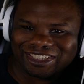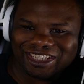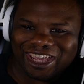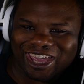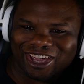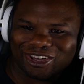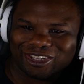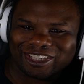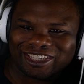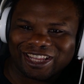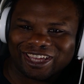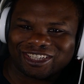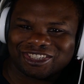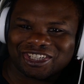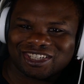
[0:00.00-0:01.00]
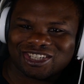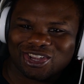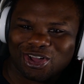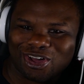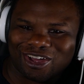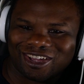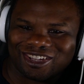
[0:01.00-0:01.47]
at Diego looking like Just
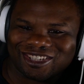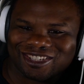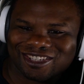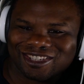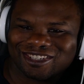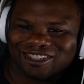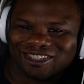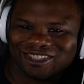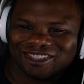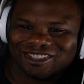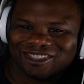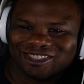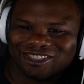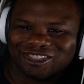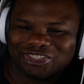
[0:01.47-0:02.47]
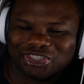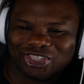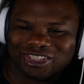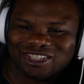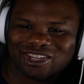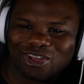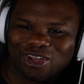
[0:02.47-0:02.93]
Cause.
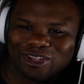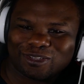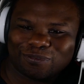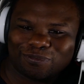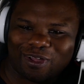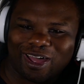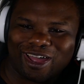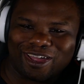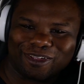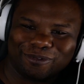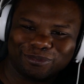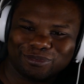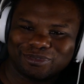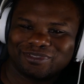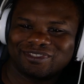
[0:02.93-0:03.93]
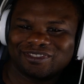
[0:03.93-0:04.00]
Just Cause 5.